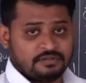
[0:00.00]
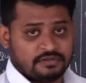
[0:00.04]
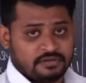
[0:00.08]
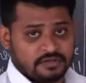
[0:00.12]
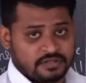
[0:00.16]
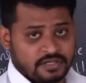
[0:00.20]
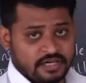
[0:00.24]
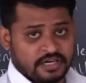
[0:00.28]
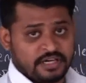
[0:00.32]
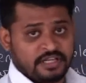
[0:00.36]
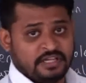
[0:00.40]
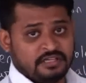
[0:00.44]

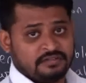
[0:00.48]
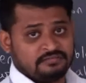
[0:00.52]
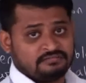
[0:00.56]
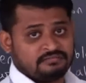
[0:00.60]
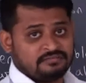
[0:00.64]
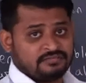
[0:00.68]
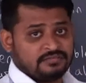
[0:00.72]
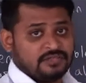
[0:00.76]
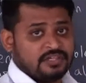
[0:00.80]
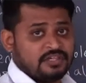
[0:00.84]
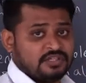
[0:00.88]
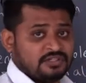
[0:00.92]

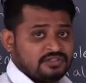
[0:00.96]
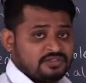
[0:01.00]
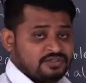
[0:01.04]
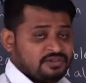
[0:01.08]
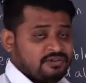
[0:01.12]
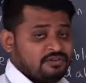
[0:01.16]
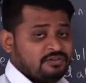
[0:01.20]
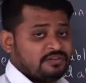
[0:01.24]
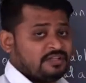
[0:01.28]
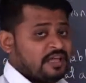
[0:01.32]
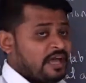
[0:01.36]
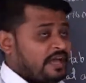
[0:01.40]
running,
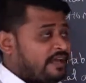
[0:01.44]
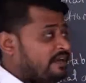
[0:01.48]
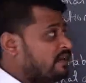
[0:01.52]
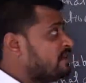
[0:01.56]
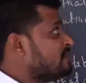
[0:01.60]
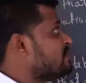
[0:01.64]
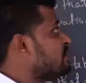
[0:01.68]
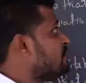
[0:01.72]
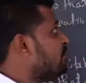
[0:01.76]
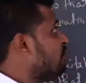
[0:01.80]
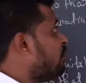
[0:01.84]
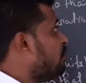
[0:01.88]
so the
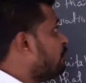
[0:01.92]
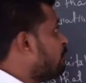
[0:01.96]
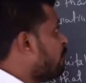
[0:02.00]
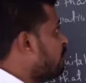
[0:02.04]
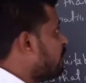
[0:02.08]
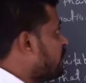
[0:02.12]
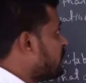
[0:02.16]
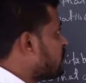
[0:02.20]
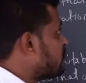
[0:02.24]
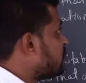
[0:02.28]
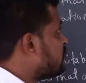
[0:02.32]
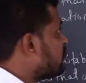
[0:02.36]
energy will
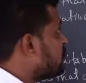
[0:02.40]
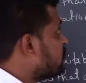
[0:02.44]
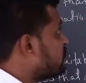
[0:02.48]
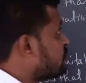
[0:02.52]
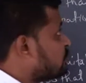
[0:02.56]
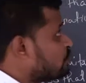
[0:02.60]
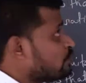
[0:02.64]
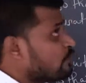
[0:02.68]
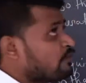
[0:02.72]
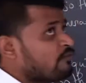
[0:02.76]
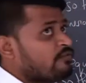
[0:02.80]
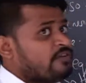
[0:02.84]
be wasted.
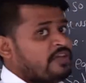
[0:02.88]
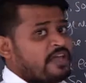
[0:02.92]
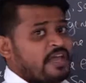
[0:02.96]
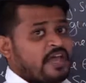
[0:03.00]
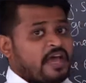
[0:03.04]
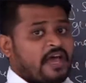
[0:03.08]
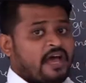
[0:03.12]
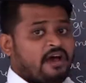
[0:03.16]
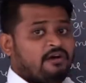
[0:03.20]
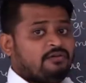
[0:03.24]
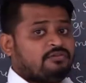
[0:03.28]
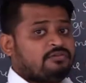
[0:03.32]
So we
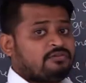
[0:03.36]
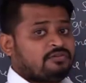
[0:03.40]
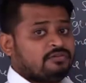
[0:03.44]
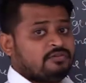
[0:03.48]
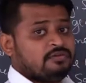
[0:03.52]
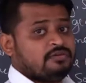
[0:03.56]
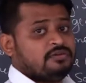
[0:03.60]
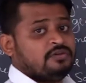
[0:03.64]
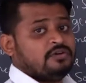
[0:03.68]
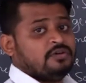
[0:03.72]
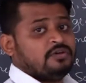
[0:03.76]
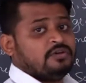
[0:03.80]
have
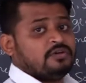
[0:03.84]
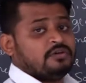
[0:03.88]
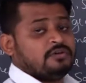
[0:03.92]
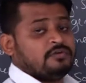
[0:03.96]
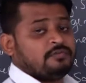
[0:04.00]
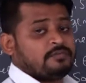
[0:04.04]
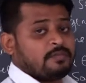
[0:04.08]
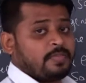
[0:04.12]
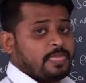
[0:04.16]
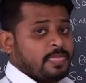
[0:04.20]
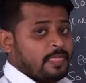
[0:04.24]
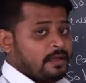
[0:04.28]
to
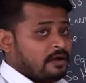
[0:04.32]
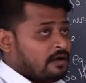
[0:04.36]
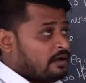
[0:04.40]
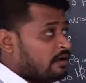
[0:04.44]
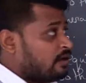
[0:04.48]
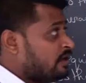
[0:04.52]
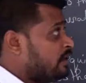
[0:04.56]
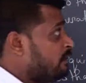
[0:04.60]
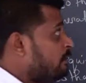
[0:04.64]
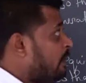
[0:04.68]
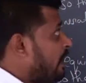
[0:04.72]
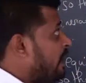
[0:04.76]

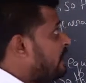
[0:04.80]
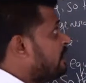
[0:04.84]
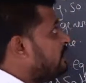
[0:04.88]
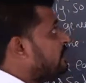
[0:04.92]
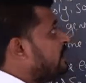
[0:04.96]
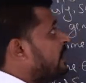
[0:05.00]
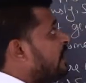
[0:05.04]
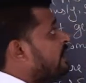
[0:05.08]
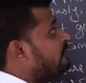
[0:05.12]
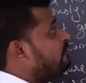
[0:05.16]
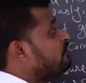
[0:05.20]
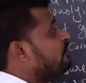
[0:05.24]
remind
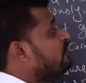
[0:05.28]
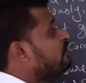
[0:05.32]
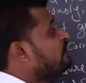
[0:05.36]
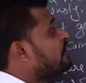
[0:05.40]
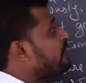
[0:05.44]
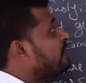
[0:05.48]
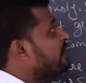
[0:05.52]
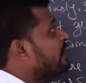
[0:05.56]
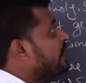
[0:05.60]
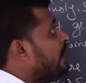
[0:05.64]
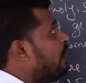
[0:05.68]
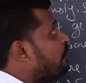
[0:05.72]
that we
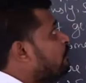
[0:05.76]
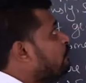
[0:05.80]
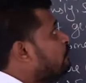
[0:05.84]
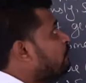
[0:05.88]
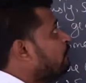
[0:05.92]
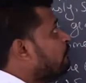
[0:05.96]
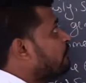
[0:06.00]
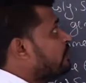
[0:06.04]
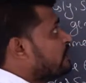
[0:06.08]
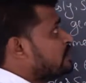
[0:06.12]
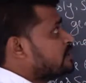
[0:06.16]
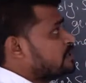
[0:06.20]
didn't have
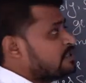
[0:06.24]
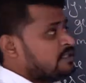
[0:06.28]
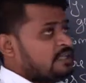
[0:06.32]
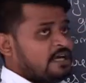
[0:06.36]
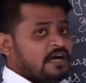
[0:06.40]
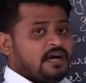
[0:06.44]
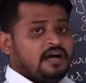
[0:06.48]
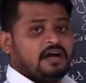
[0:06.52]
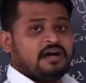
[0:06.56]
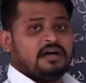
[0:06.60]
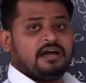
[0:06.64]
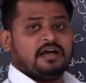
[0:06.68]
to waste
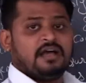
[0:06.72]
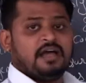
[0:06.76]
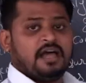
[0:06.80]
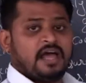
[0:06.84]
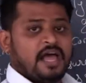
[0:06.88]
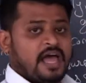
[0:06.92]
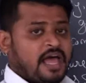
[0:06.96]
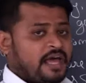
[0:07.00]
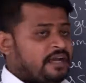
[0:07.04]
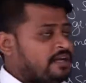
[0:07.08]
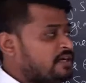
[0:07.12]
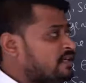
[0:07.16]
the
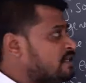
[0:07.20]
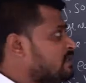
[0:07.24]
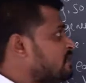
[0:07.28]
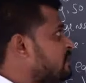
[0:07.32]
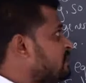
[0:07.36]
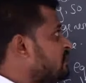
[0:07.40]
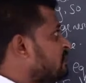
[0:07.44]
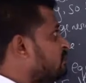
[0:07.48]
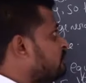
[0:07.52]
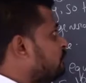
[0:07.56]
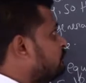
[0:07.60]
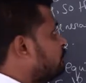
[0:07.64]

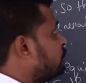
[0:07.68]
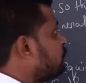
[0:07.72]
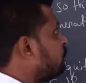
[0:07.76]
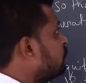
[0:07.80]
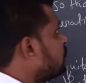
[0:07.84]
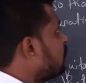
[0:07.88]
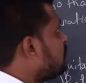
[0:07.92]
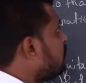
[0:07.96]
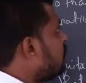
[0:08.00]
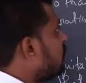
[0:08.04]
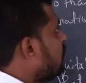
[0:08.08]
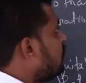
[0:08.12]
energy.
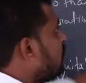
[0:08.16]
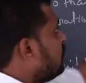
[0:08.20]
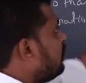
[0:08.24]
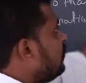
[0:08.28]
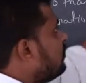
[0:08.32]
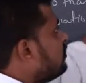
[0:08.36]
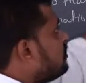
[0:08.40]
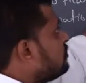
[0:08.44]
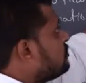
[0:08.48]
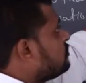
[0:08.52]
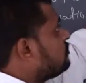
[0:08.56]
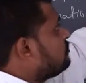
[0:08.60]

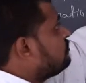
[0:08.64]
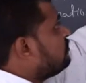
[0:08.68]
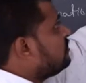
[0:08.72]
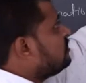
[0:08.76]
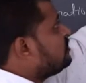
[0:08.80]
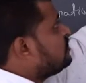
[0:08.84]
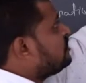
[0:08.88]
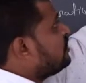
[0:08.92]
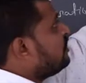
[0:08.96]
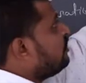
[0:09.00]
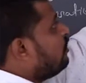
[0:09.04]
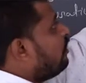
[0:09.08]

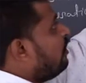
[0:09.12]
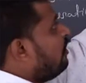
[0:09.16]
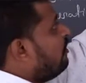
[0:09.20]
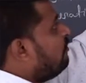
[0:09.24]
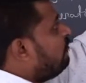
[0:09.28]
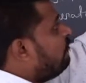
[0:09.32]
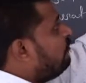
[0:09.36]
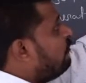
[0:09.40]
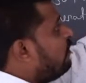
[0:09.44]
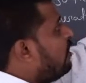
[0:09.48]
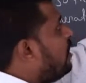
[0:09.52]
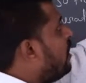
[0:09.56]
Switching
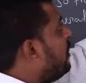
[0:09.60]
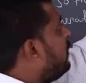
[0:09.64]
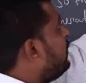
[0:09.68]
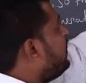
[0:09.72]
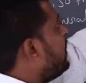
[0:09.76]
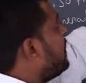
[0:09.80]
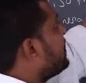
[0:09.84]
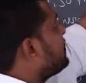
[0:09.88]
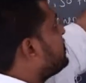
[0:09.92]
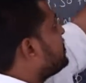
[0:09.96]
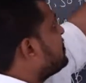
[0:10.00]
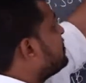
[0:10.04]
off
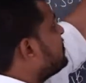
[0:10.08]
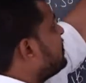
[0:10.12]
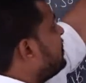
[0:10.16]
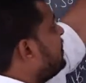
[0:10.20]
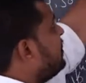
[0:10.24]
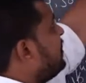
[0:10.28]
unnecessary